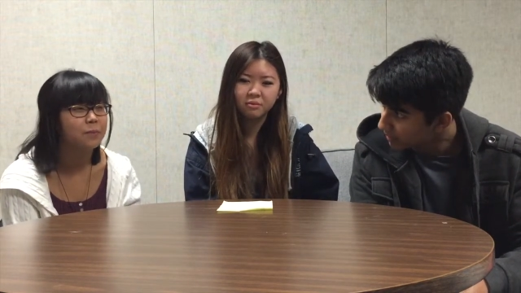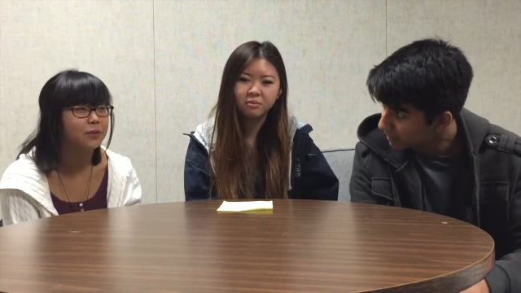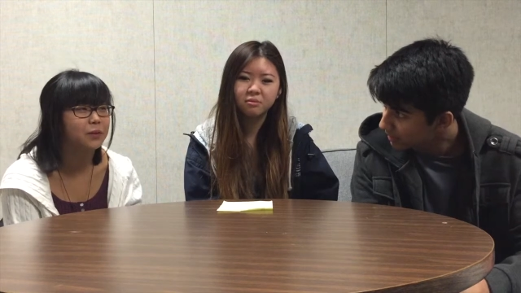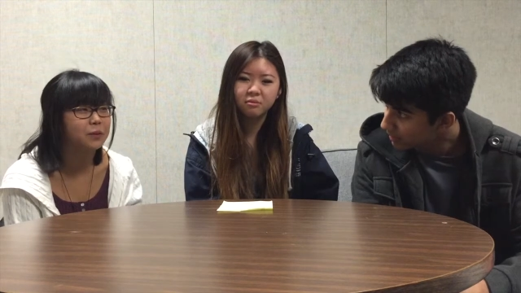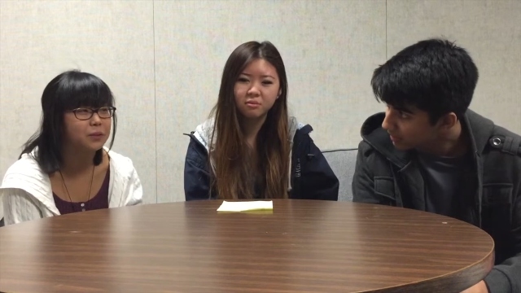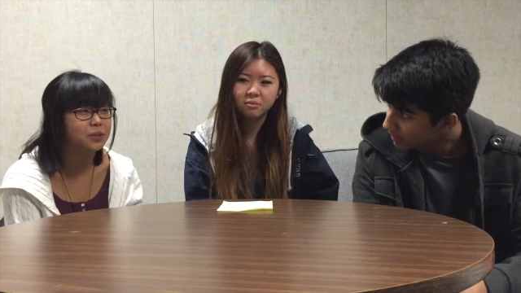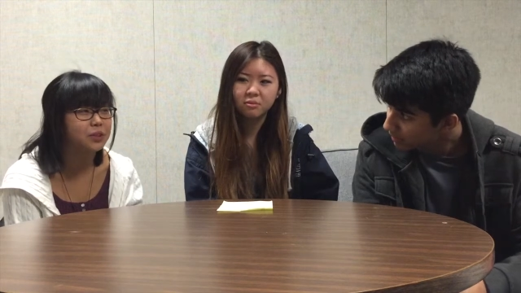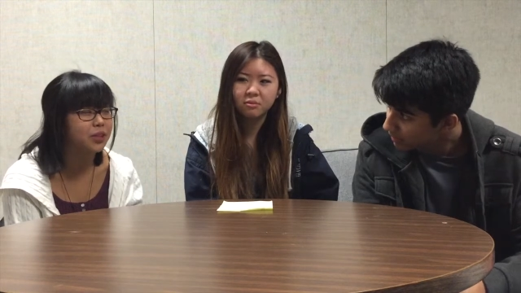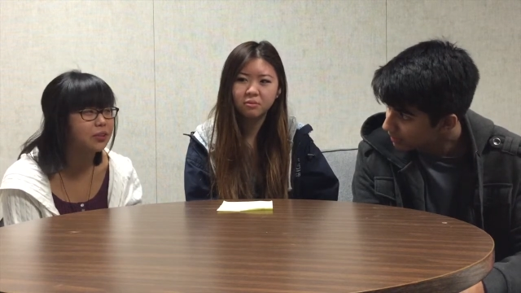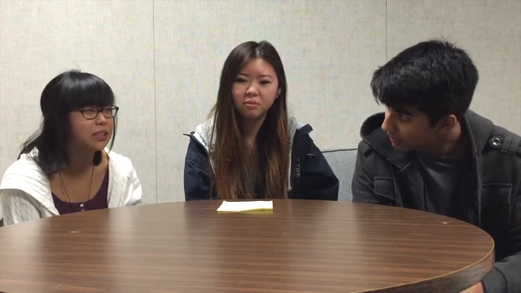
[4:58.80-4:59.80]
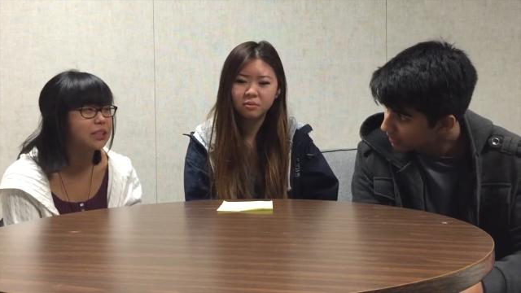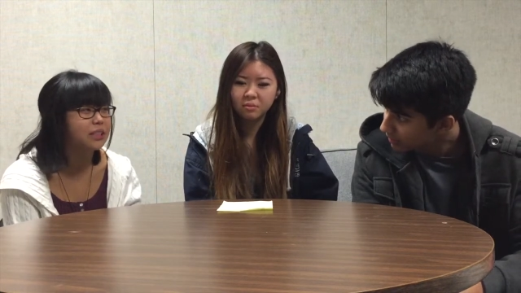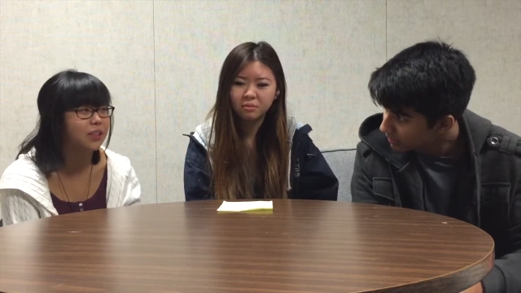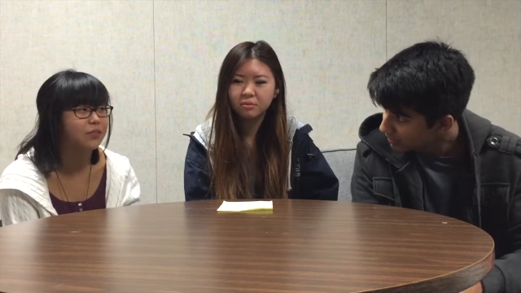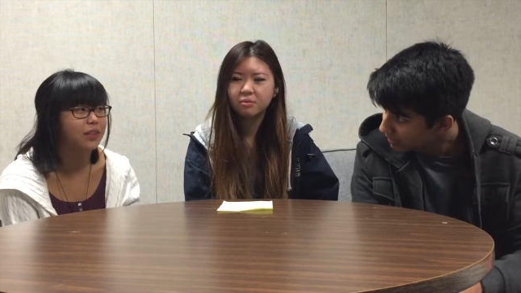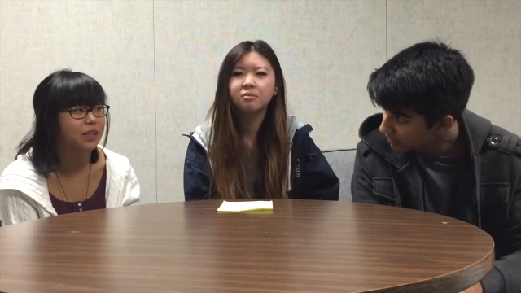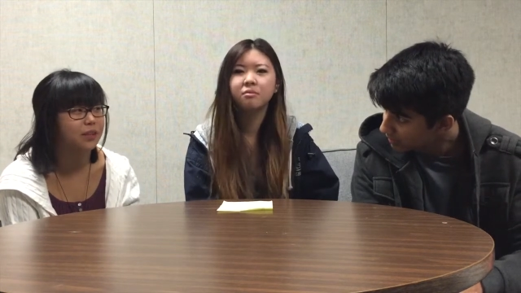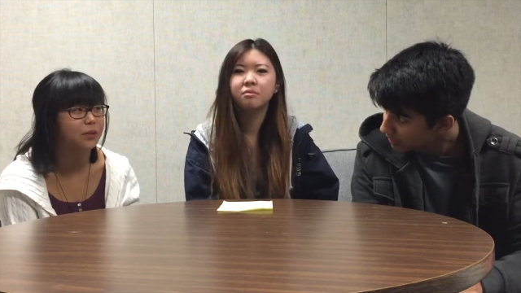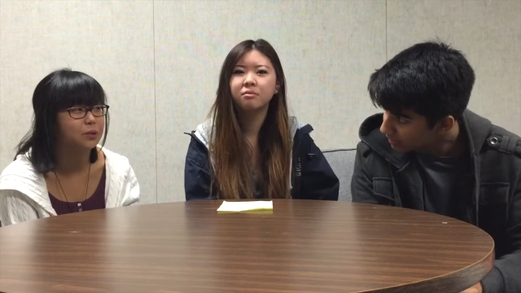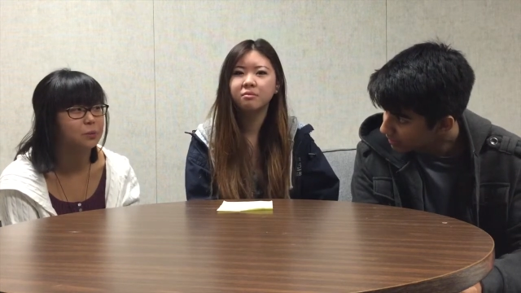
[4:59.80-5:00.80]
Speaker 1: But for older generations, I feel like
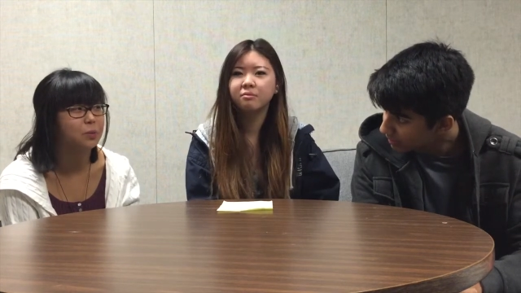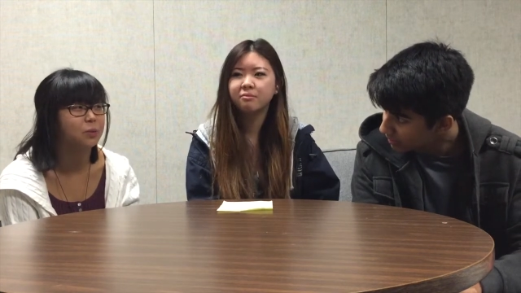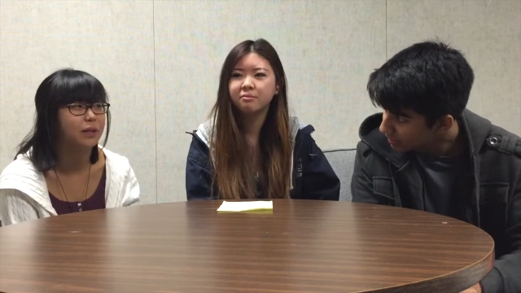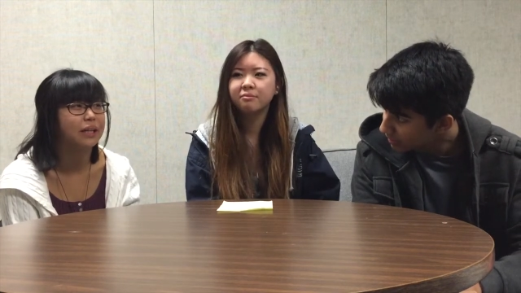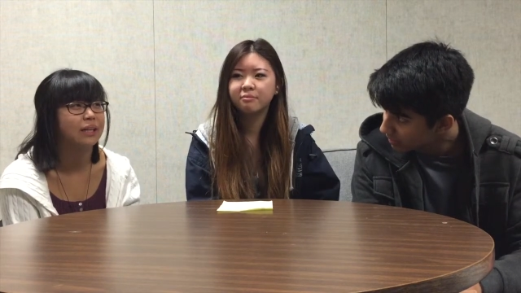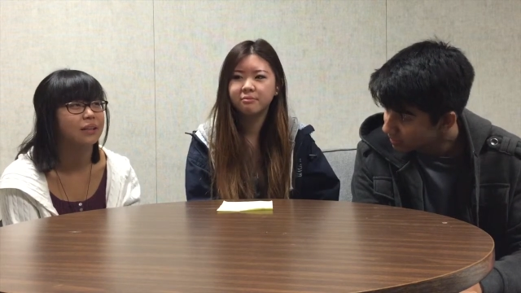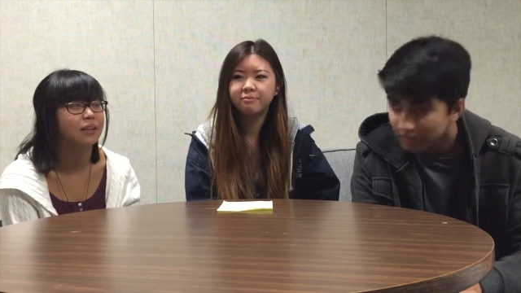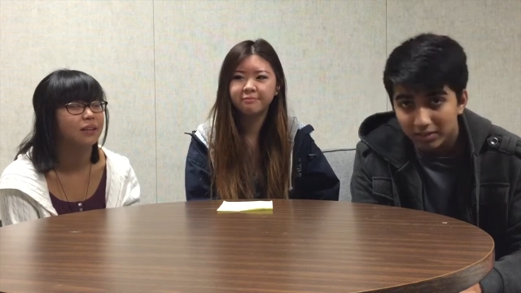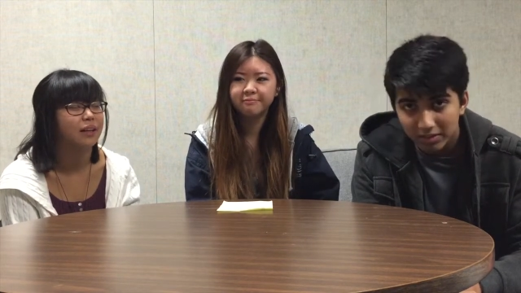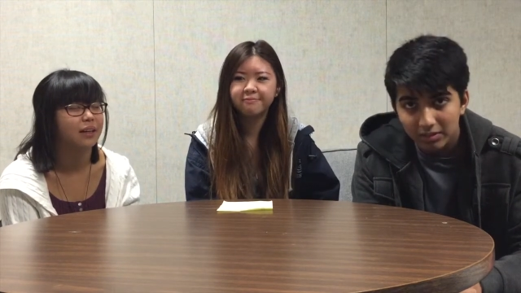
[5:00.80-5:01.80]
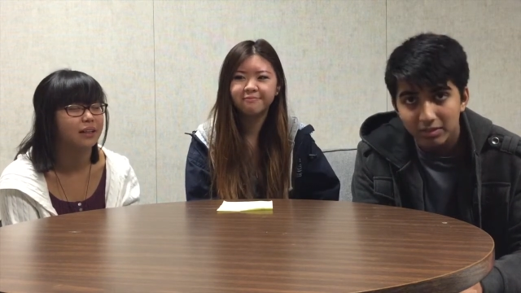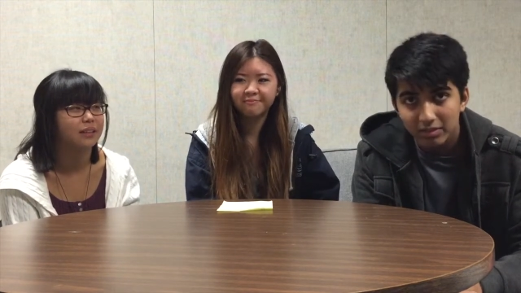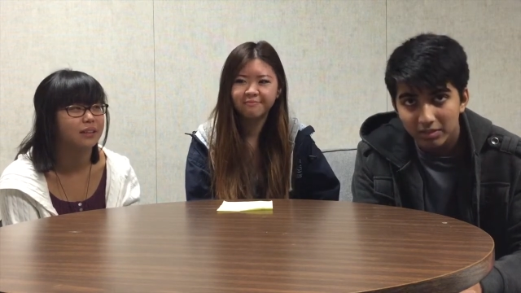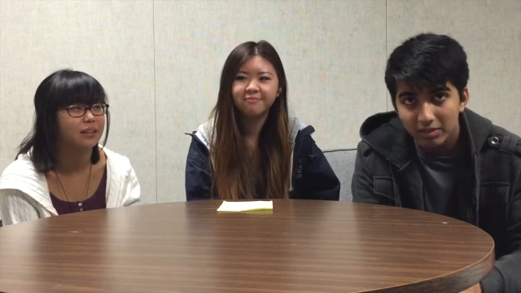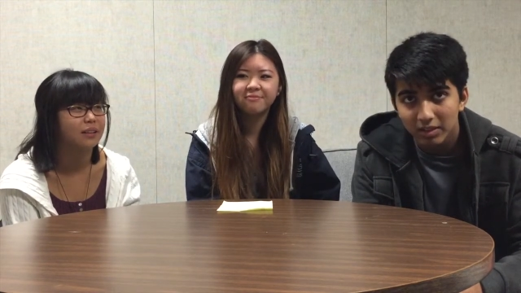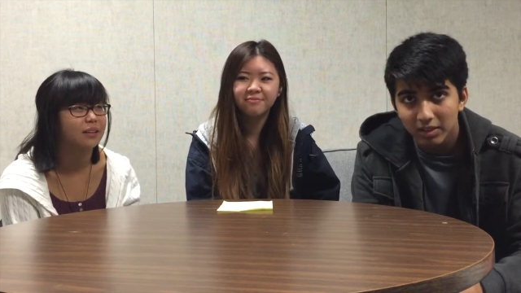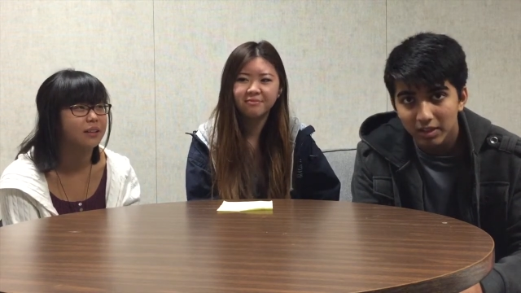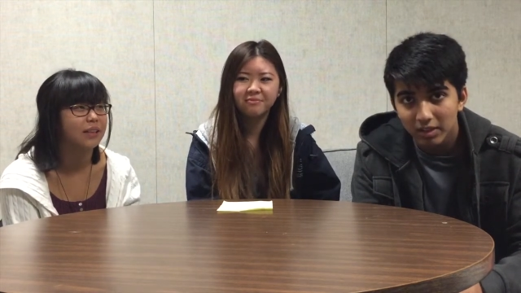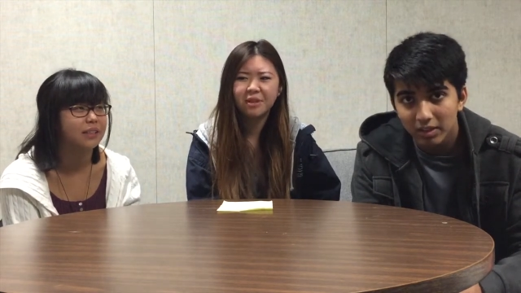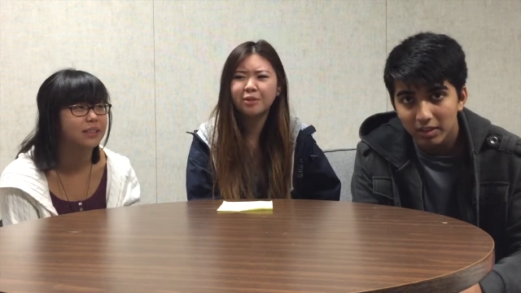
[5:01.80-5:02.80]
it holds more weight, and
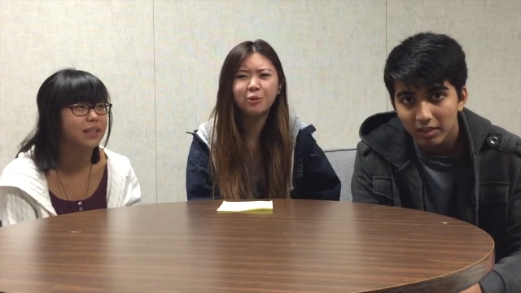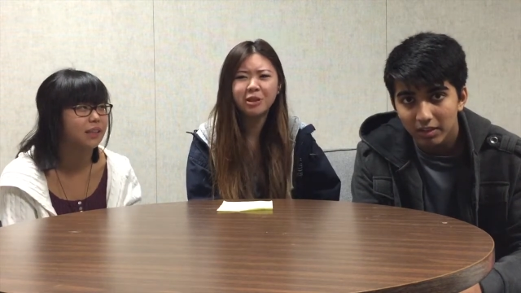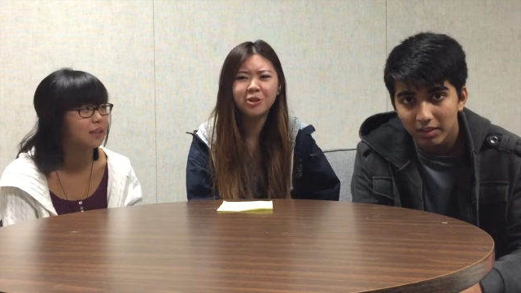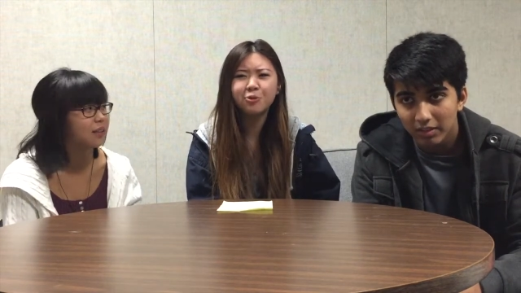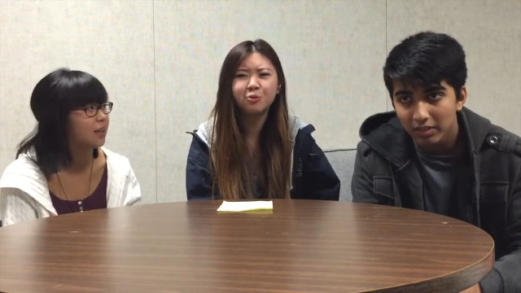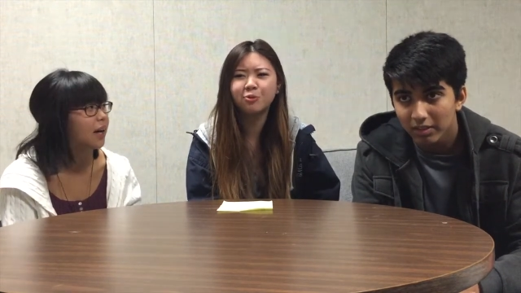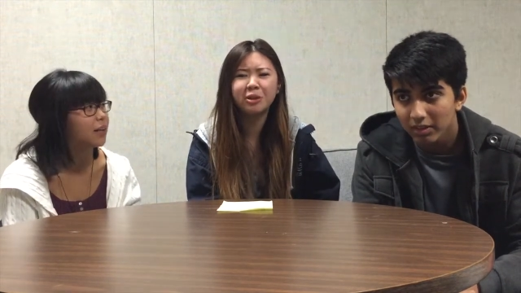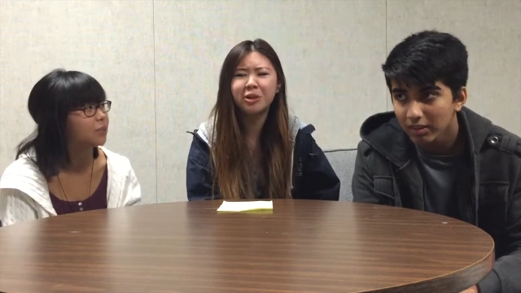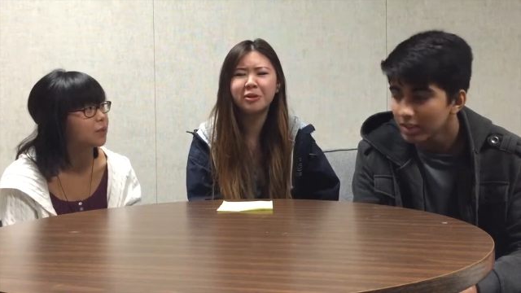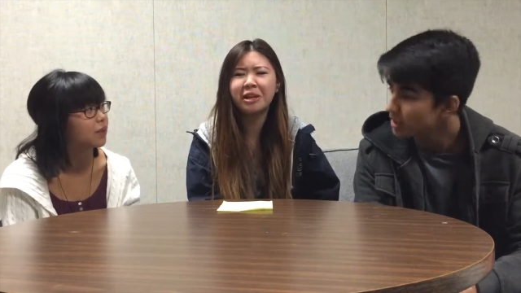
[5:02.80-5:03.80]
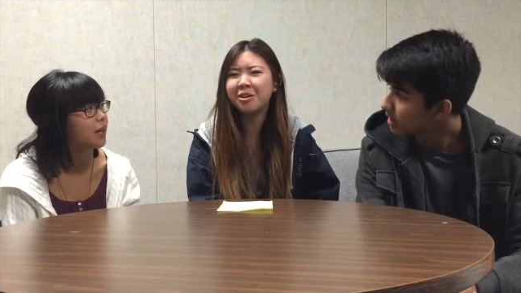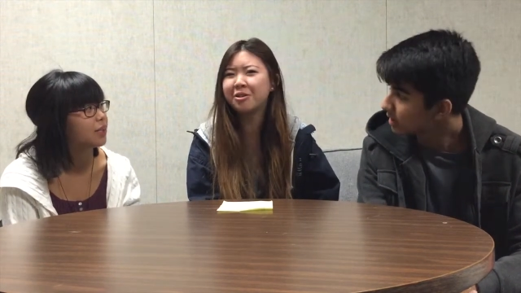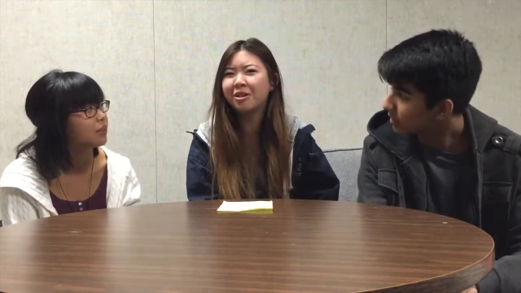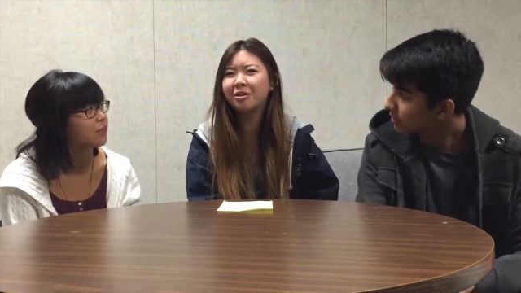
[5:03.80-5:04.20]
that's like, like when do you, When do you hear